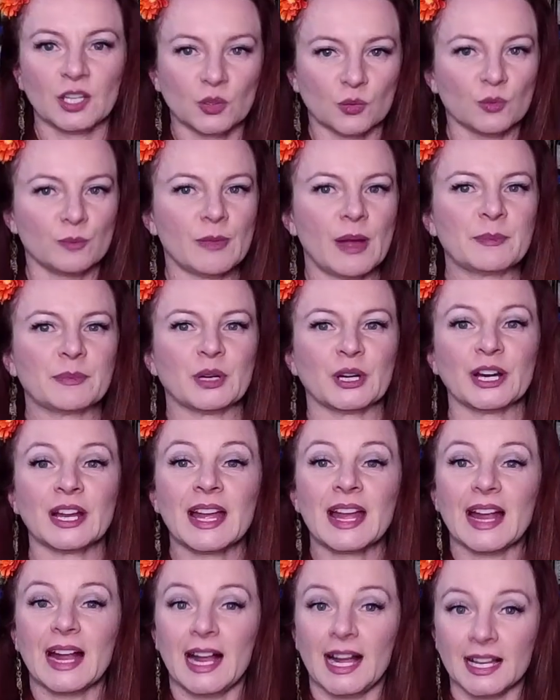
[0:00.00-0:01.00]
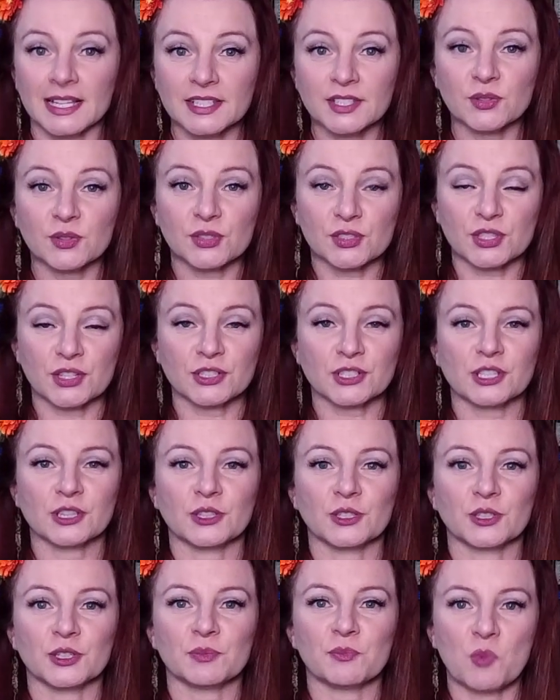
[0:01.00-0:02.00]
Remember, as you start to
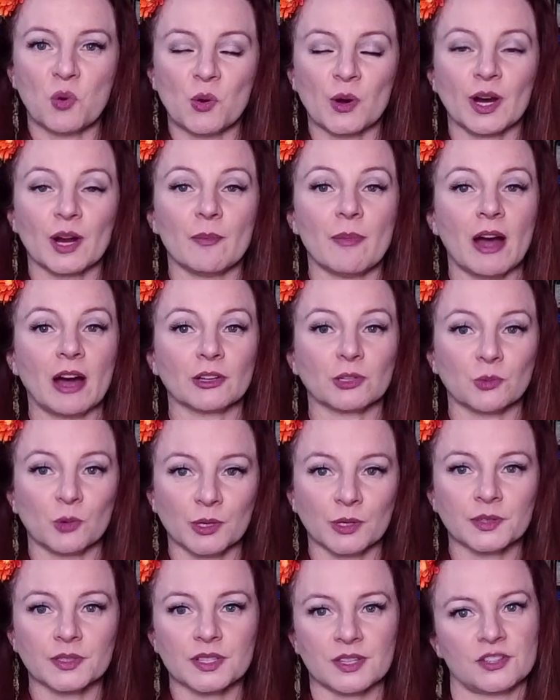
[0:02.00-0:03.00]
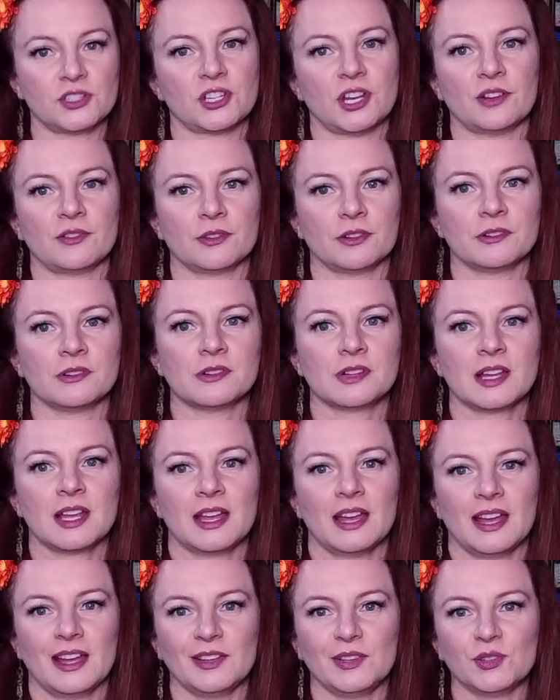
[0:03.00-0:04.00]
learn more about oils in general
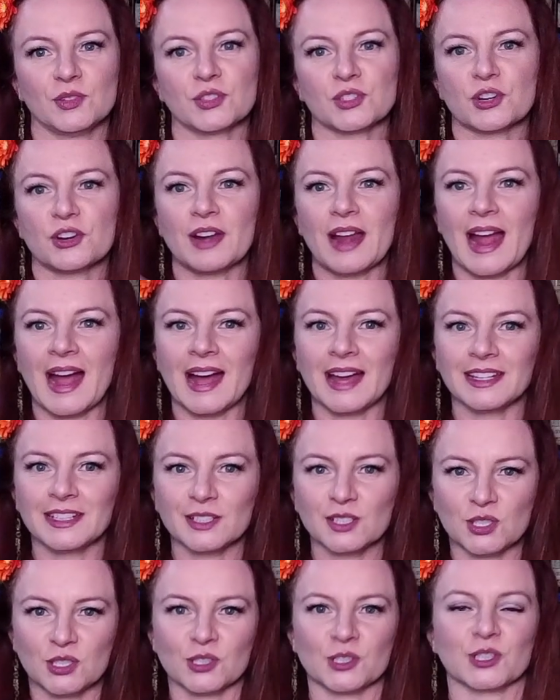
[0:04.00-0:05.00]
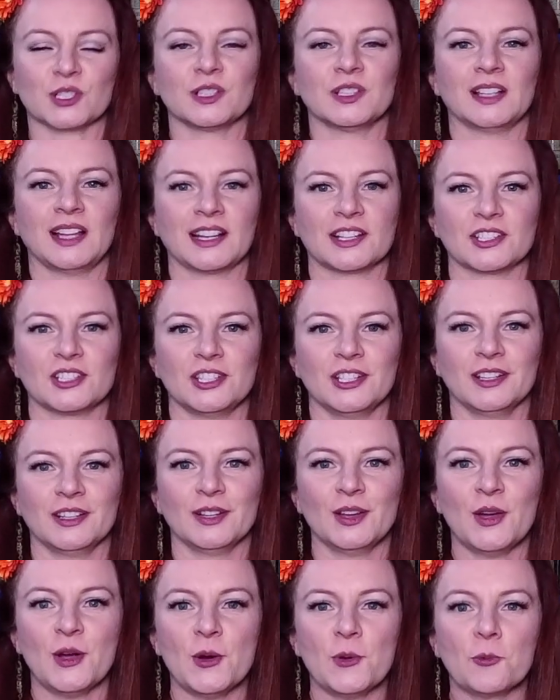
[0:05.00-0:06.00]
and you start adding to your collection,
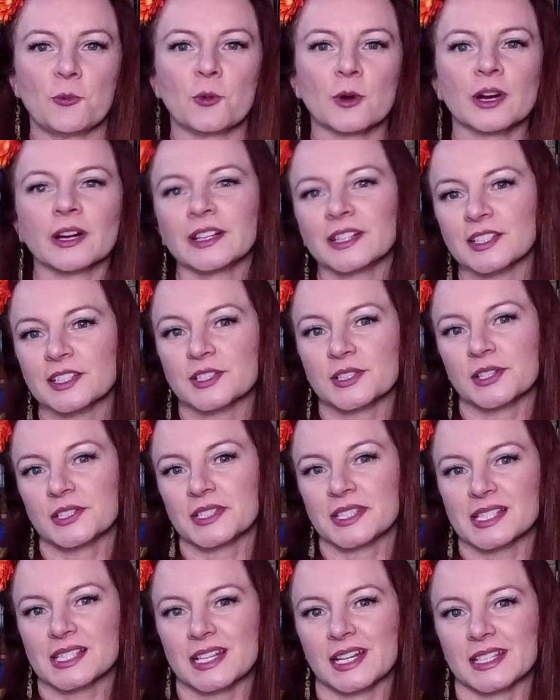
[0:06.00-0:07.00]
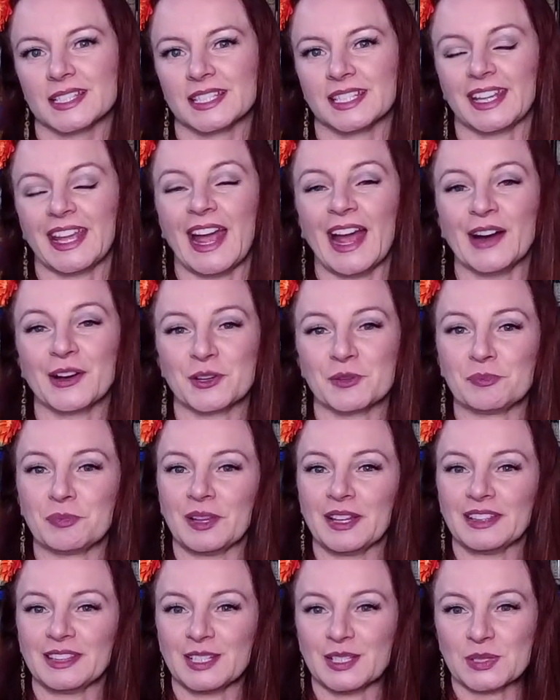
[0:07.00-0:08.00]
we're going to start discussing how to
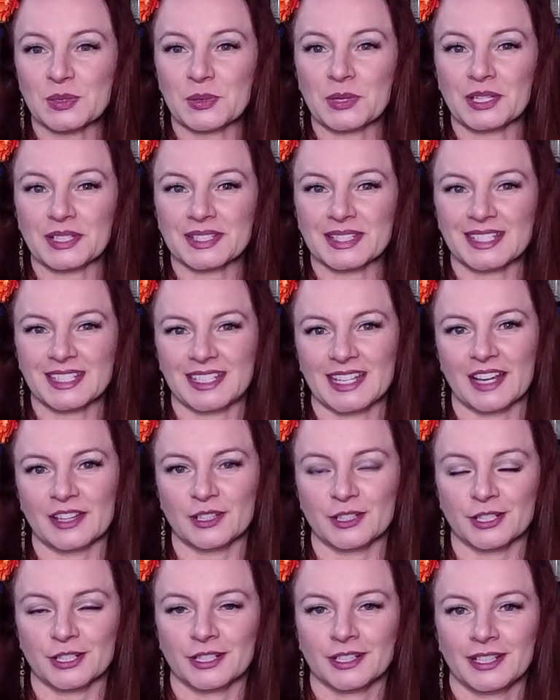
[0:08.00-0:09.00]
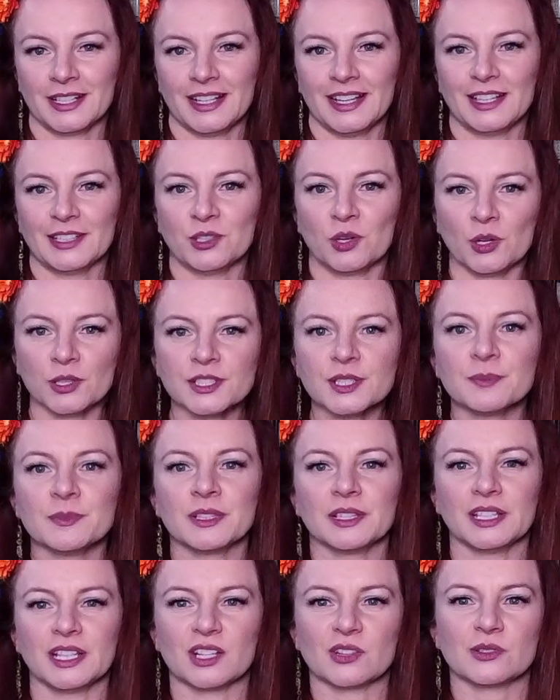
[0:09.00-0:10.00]
blend these oils together and
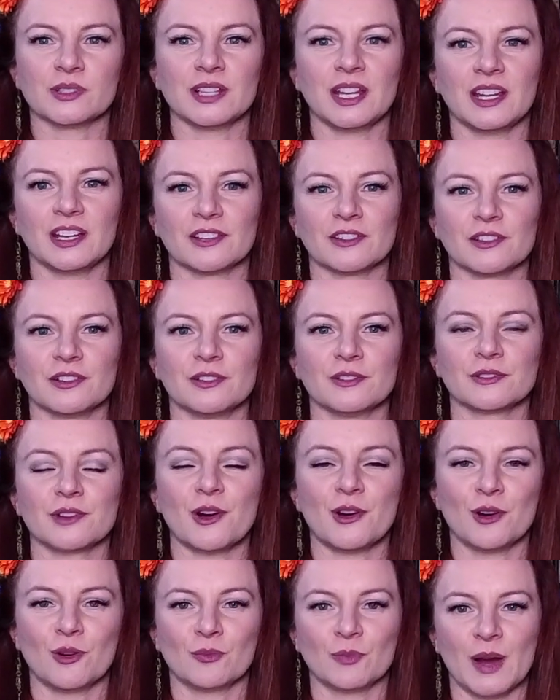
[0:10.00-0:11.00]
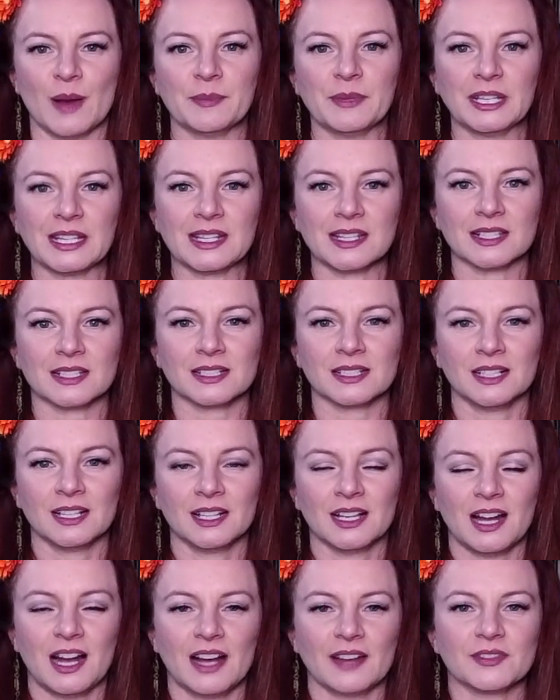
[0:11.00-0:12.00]
ultimately create your own home remedies.
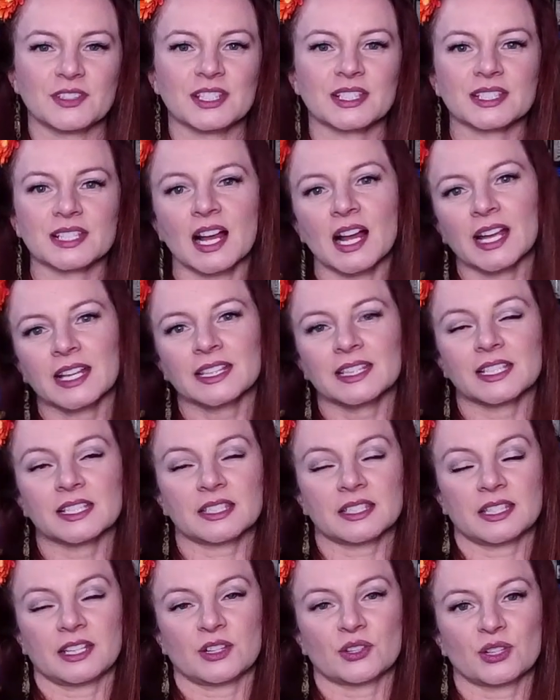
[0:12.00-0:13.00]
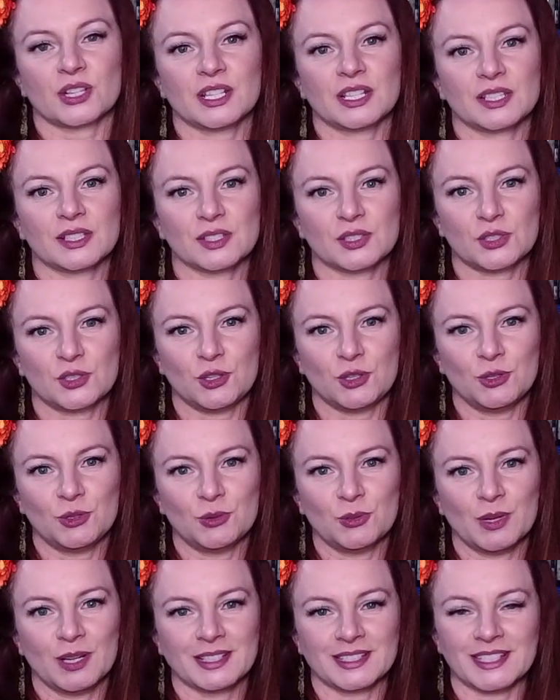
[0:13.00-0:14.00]
I've designed this series
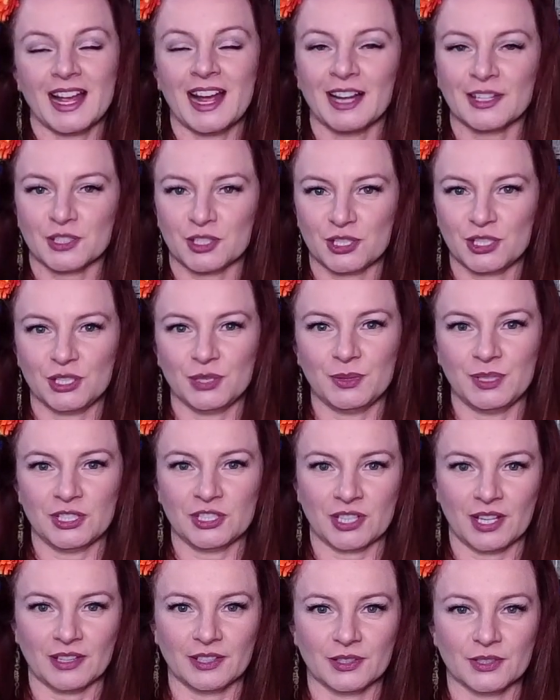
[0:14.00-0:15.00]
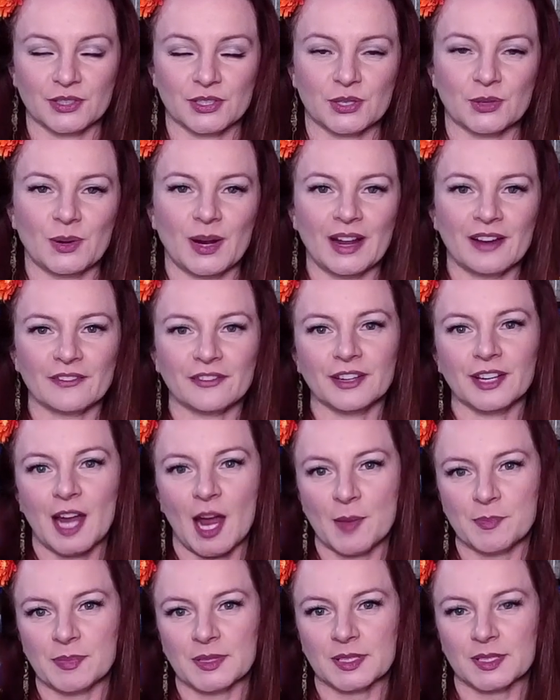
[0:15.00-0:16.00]
to attach to each other, so every
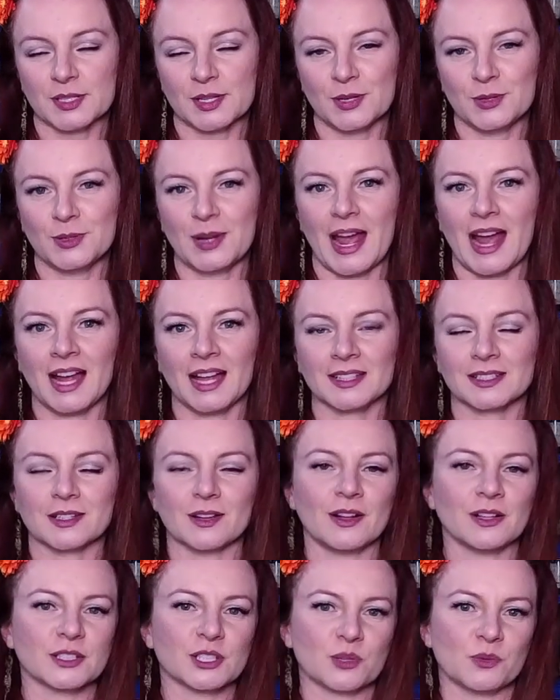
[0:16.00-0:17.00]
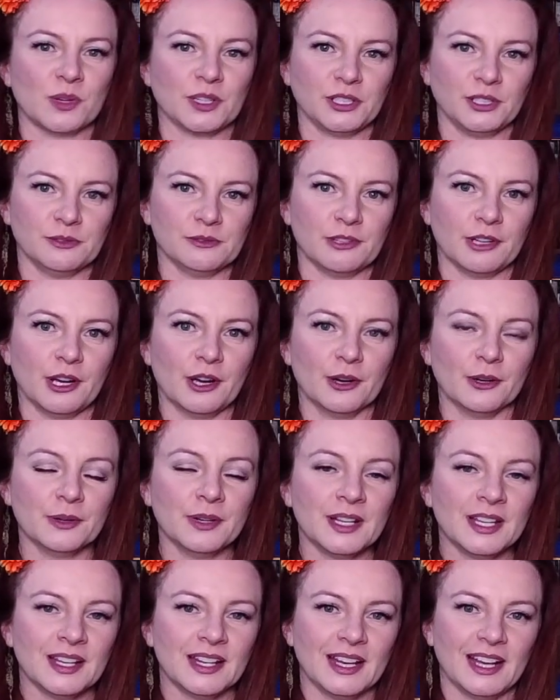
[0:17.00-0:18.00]
episode adds on to what you know,
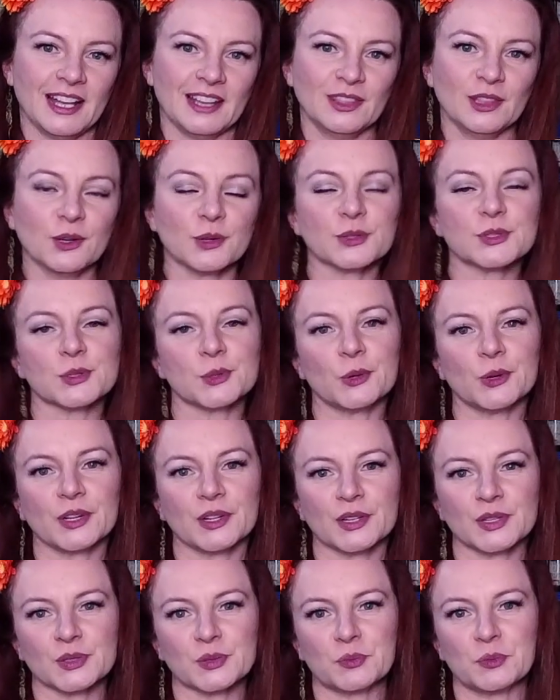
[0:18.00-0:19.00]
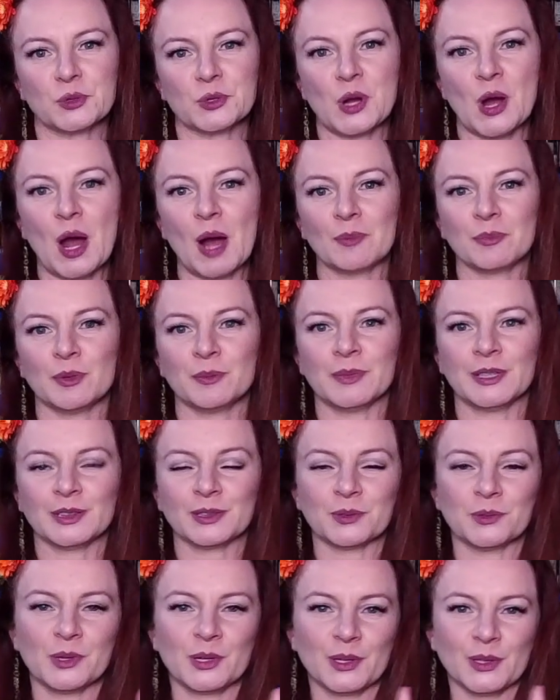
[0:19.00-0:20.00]
and those oils will complement
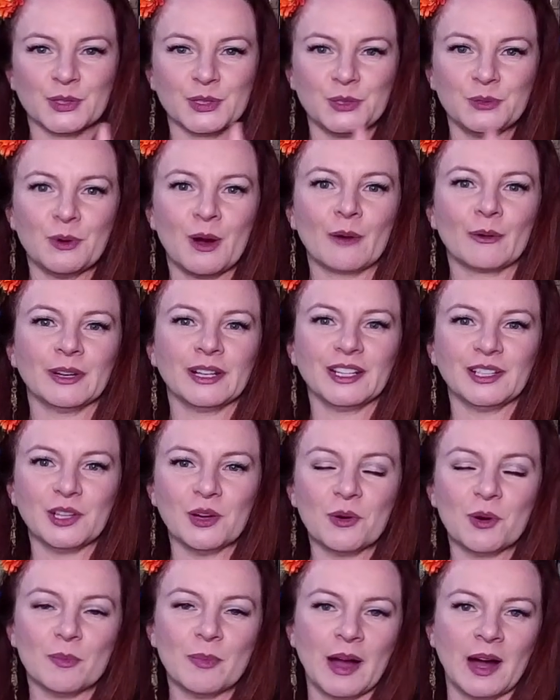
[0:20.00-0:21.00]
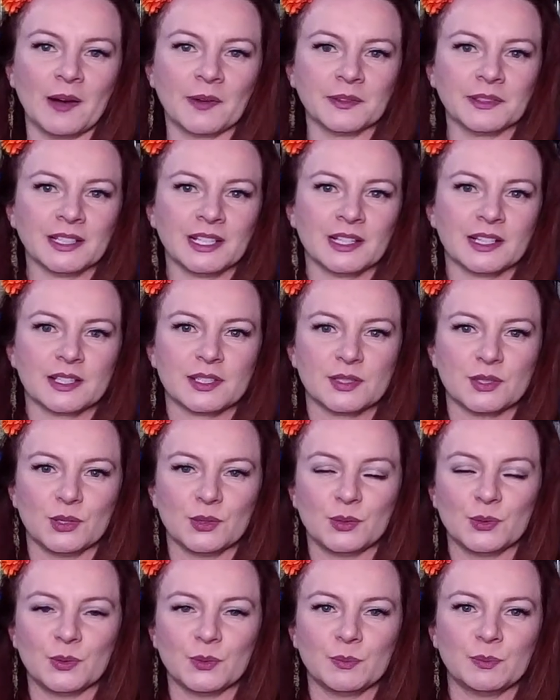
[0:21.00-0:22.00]
the oils you already know about.
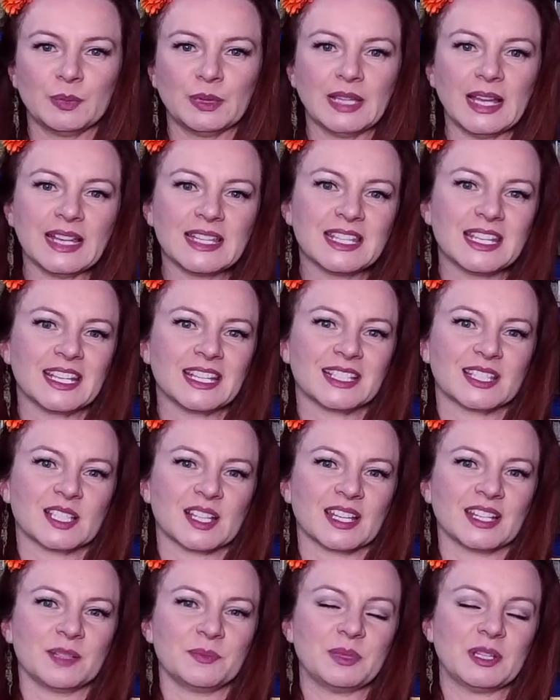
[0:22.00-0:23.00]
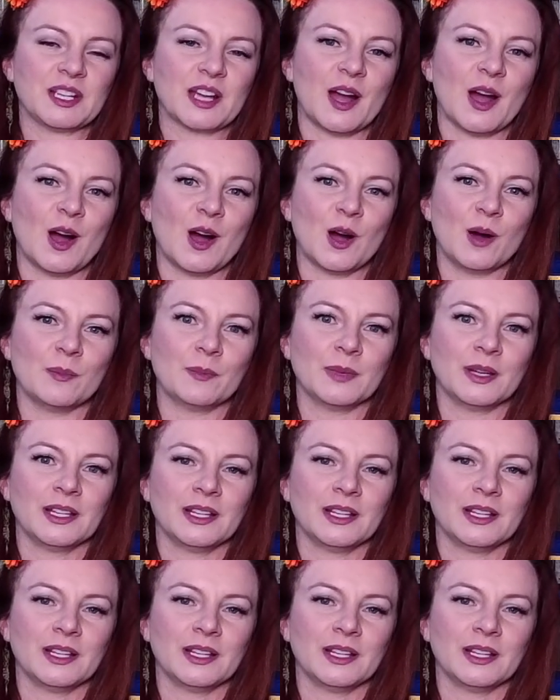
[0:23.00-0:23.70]
So blending is going to become